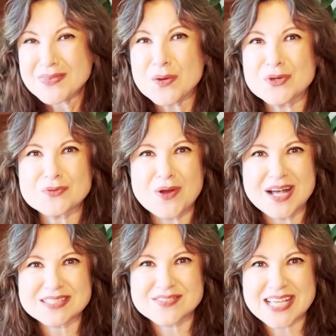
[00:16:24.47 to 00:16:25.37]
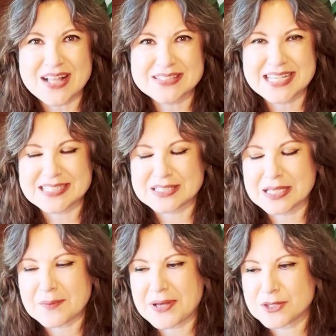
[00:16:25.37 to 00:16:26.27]
with Roz of
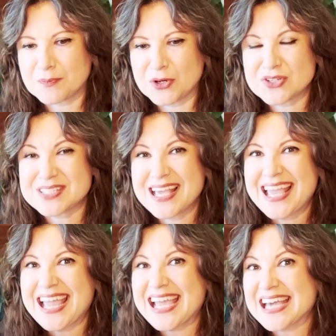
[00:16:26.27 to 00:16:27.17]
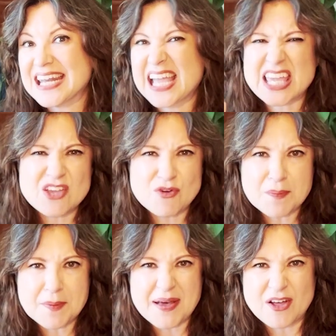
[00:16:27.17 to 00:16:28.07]
Scoundandling about the books, and I gave
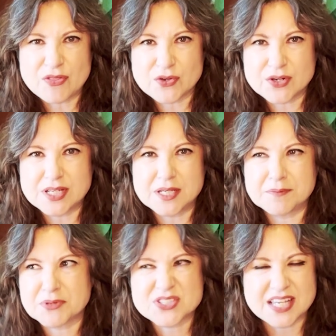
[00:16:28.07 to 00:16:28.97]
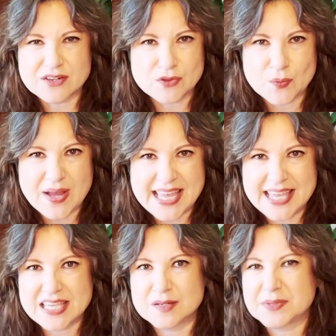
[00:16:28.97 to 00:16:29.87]
up about 30% of the way
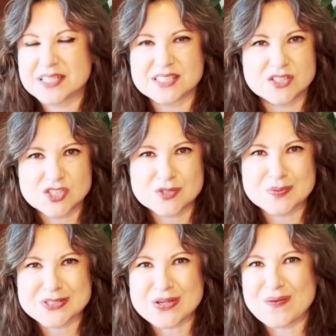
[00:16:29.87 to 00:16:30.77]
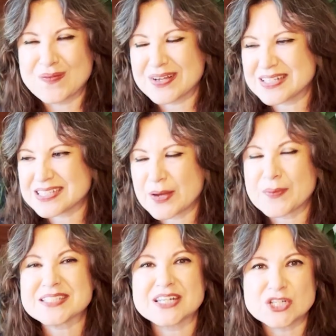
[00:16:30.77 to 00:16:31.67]
in because it just was I
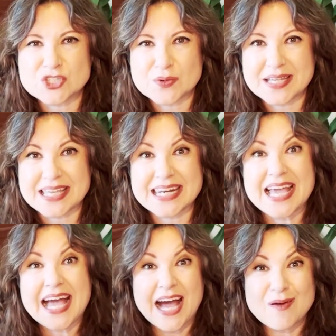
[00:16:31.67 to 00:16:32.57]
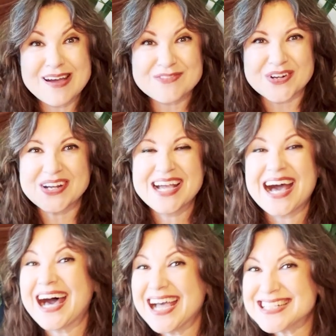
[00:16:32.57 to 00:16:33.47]
wasn't enjoying it. However,
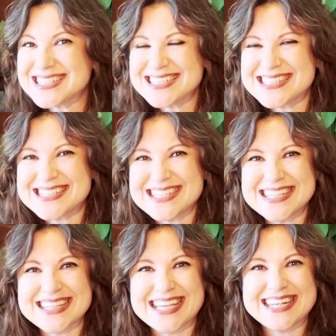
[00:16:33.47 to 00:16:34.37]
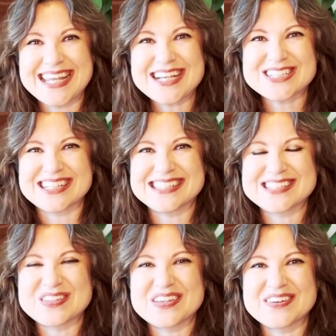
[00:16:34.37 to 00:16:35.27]
I did see the connection.
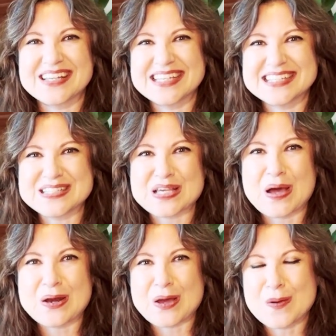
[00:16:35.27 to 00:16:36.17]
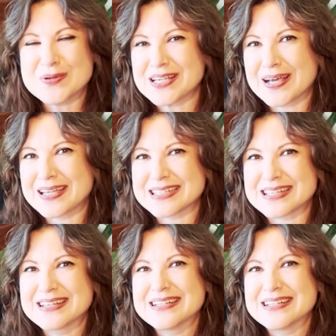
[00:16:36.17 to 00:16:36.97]
So there is an Obadiah.